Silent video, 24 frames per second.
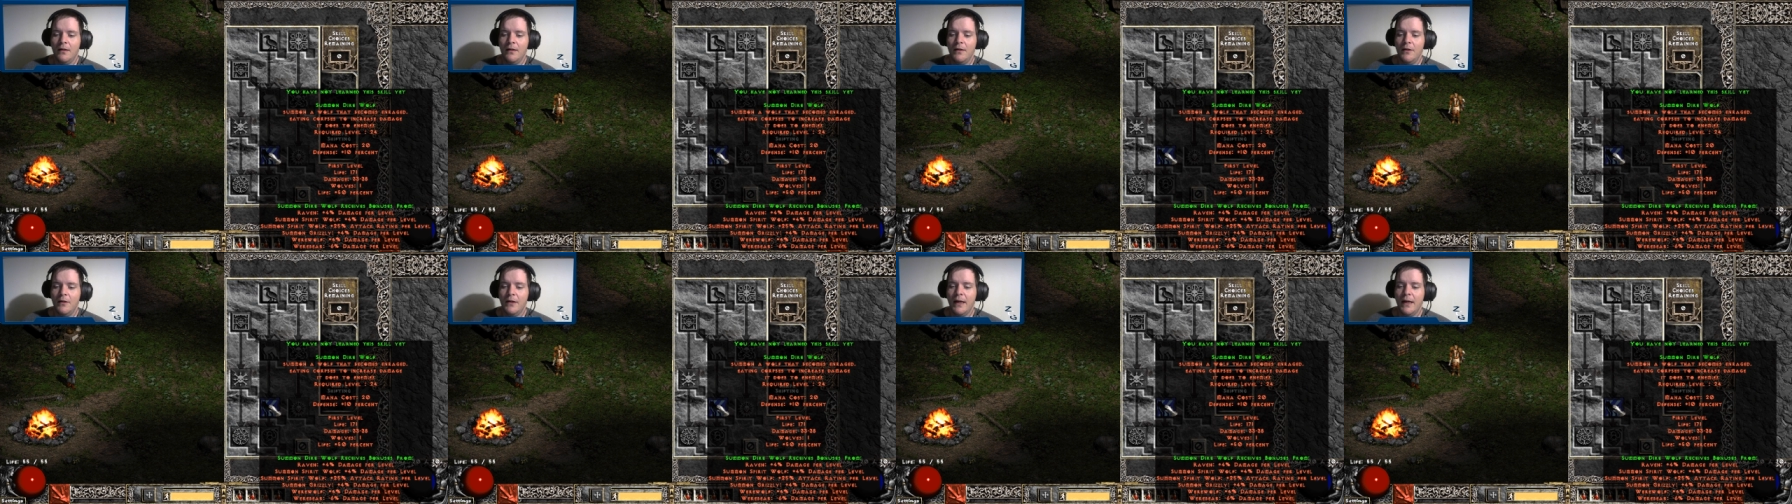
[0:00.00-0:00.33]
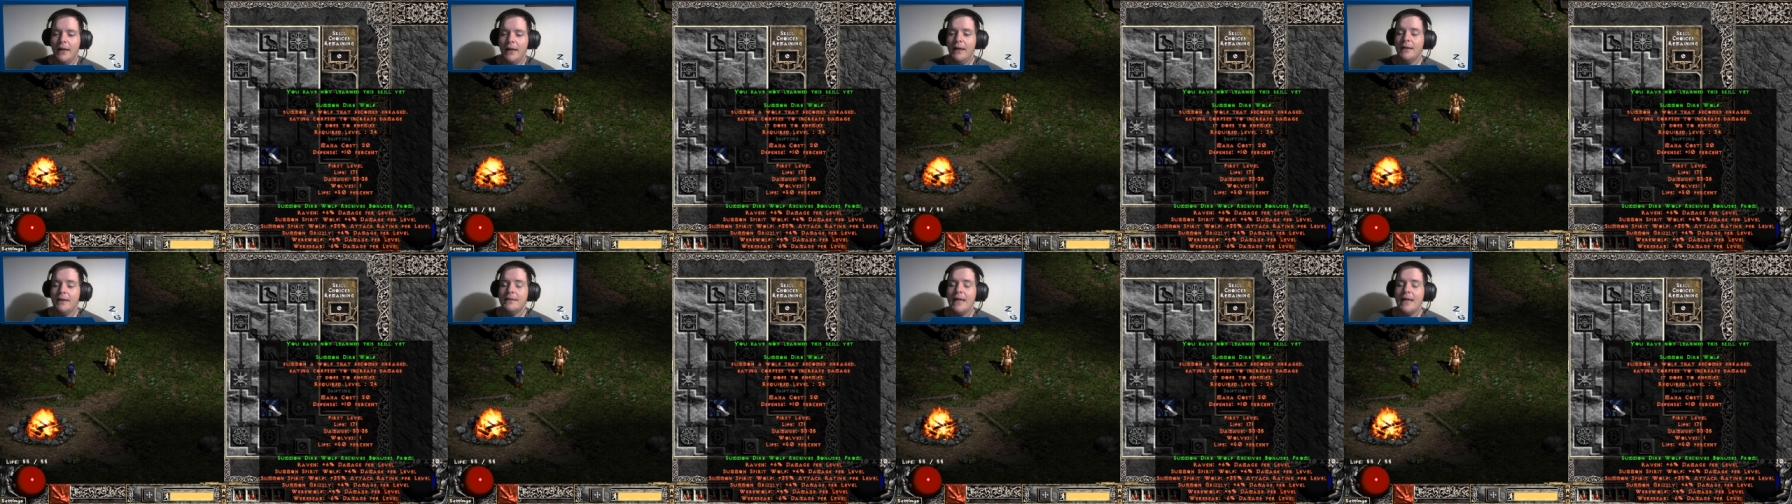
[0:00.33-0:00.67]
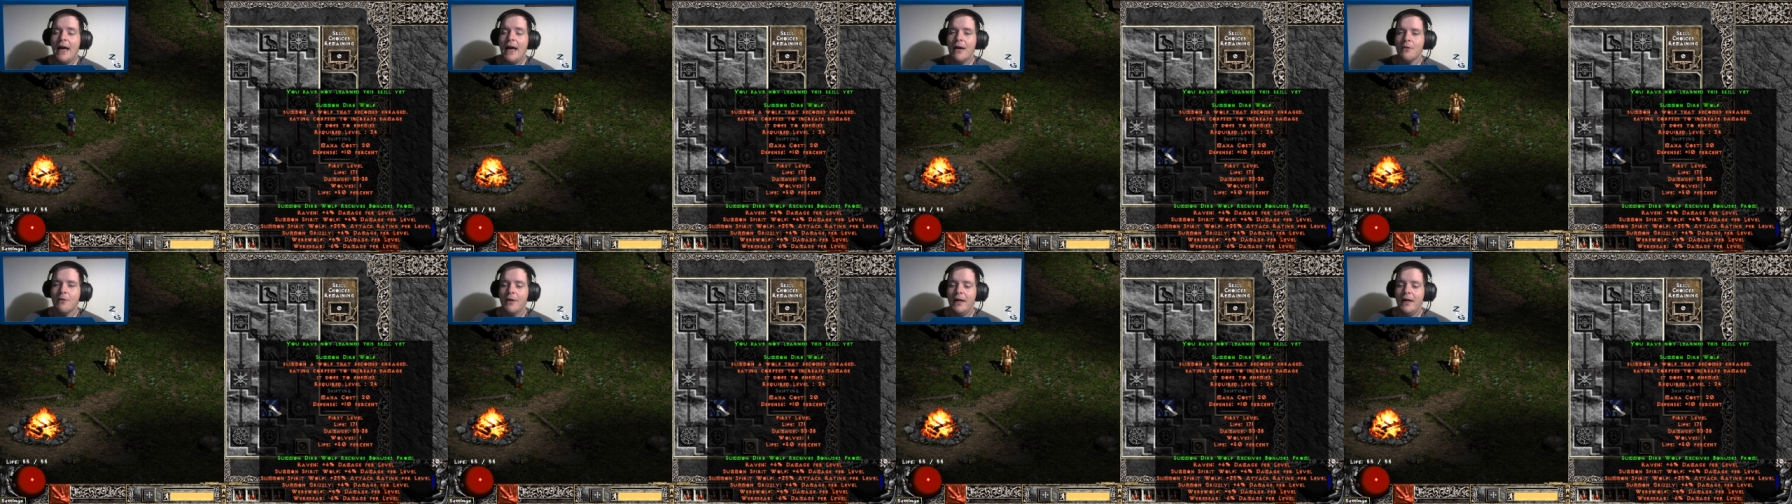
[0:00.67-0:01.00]
You get an
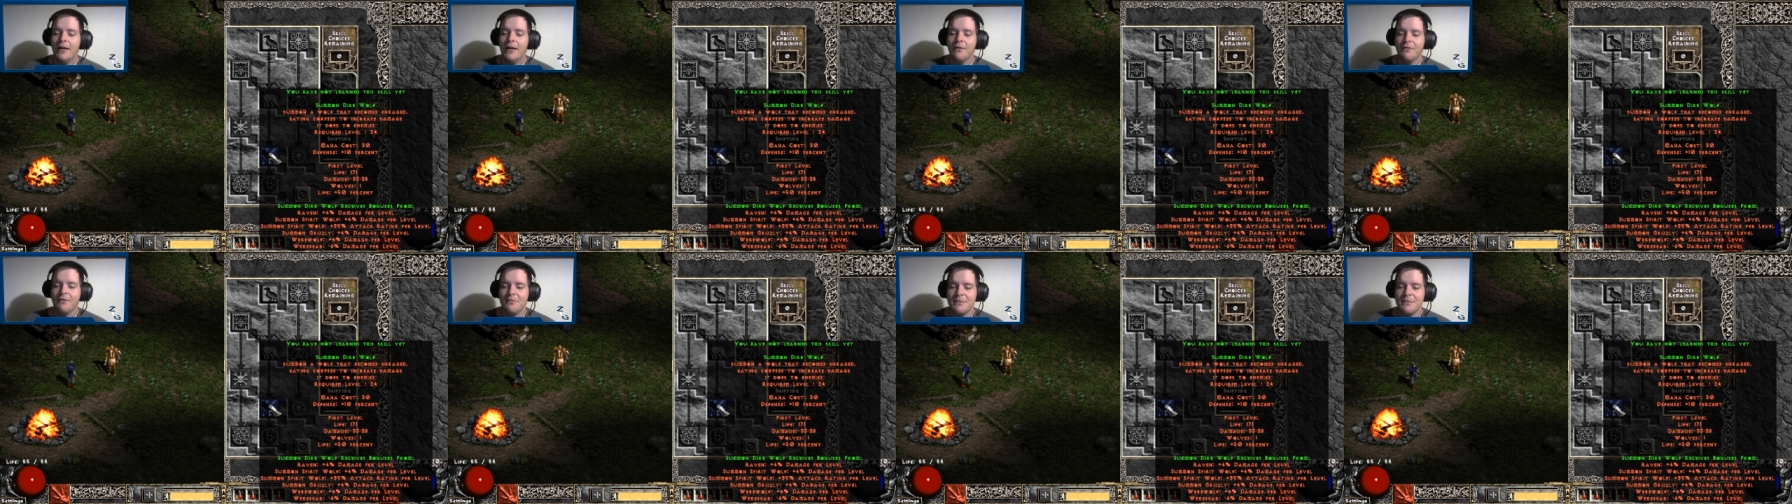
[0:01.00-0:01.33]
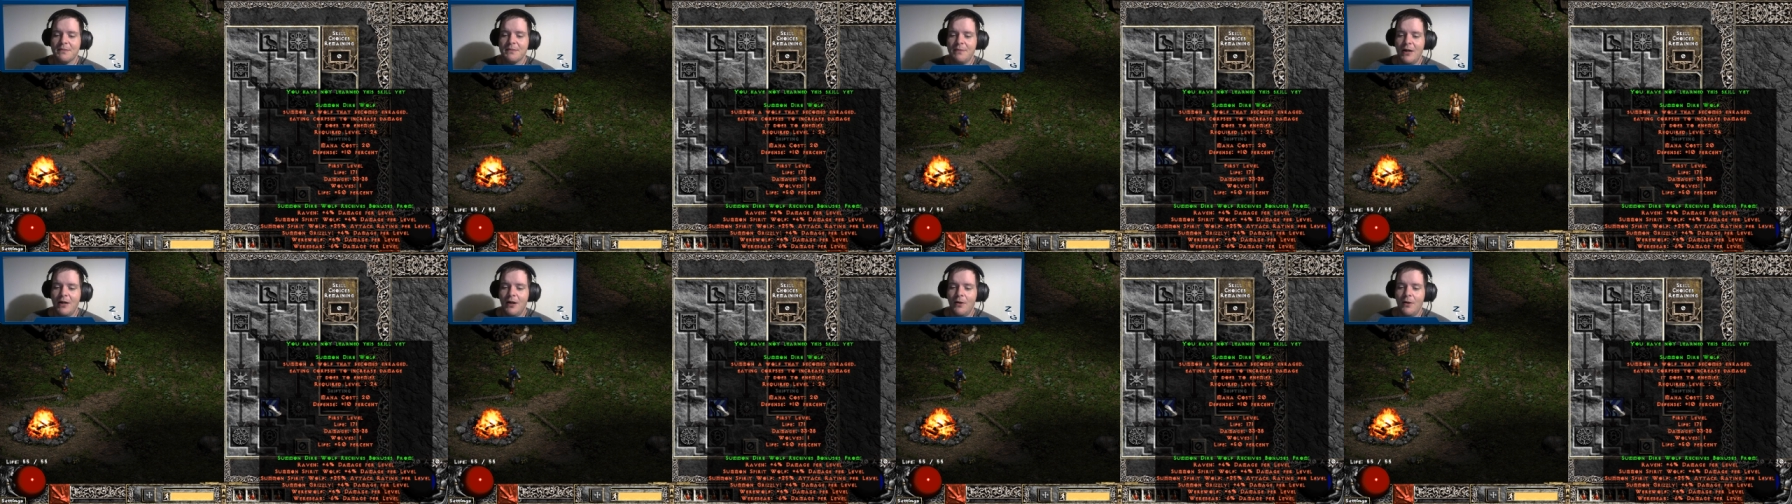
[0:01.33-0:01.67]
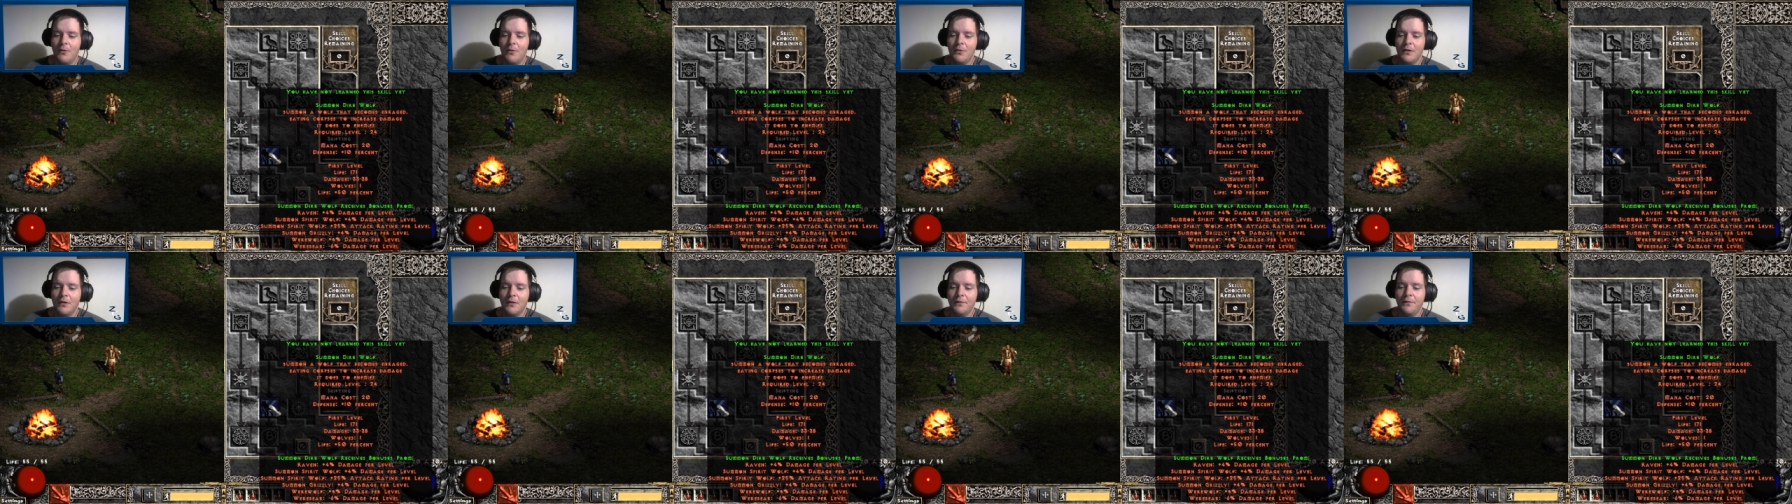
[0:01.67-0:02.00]
attack rating from Spirit
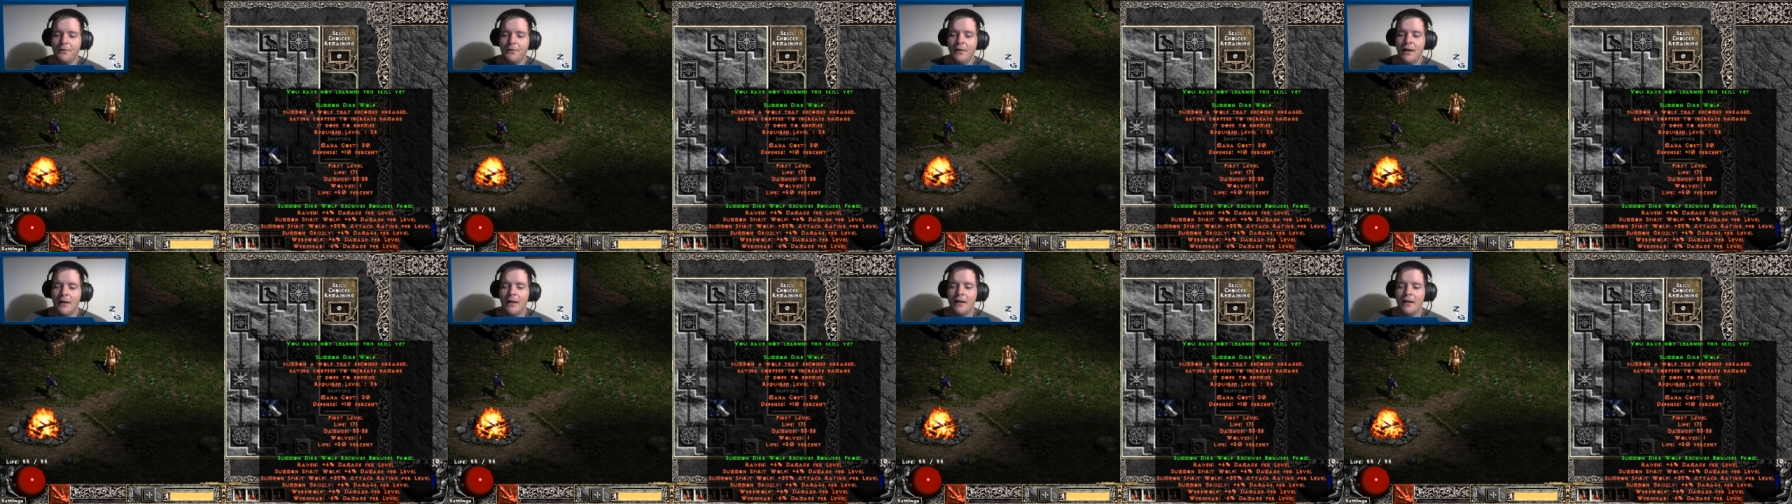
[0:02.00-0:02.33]
Wolf,